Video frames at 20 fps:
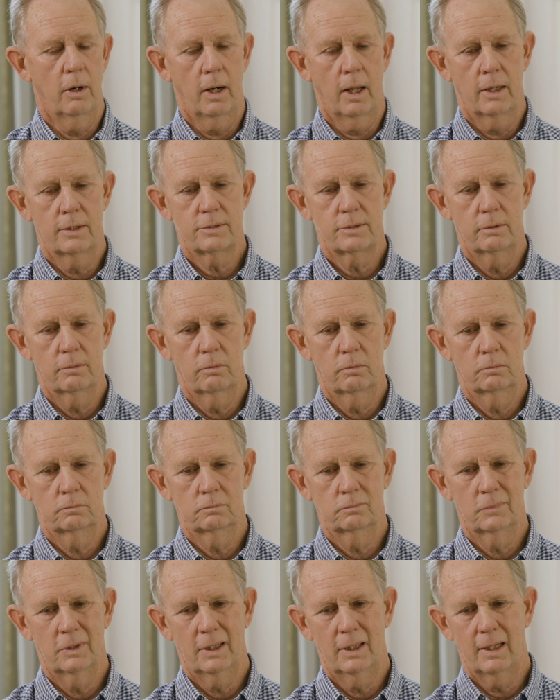And I said,
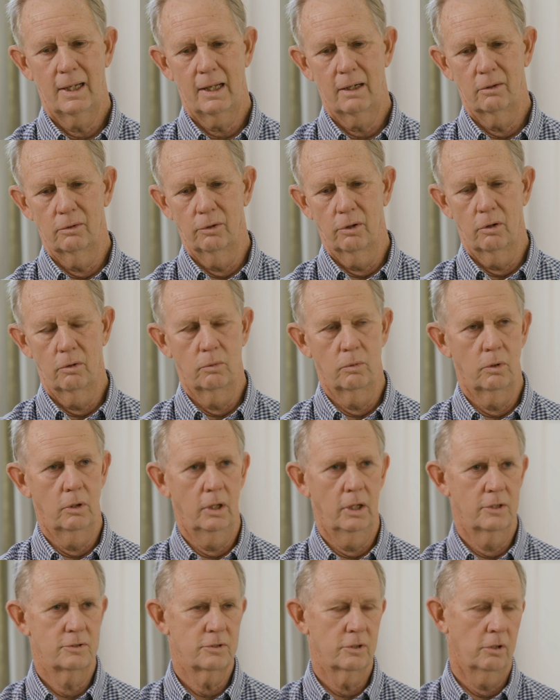man, I don't know.
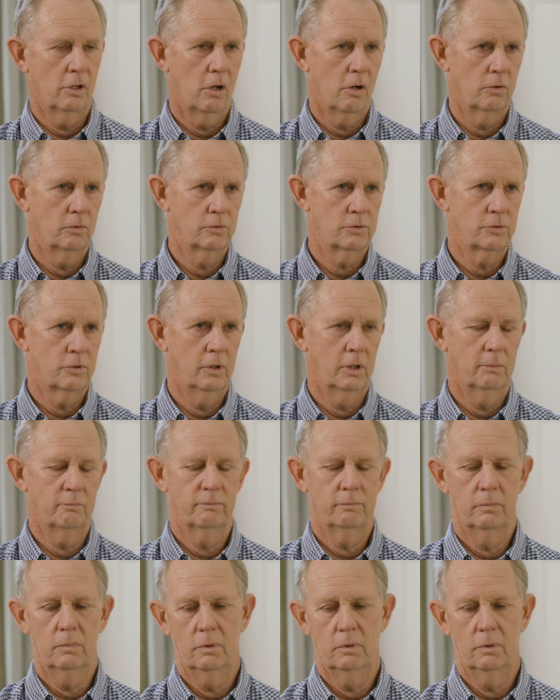It's a long trip.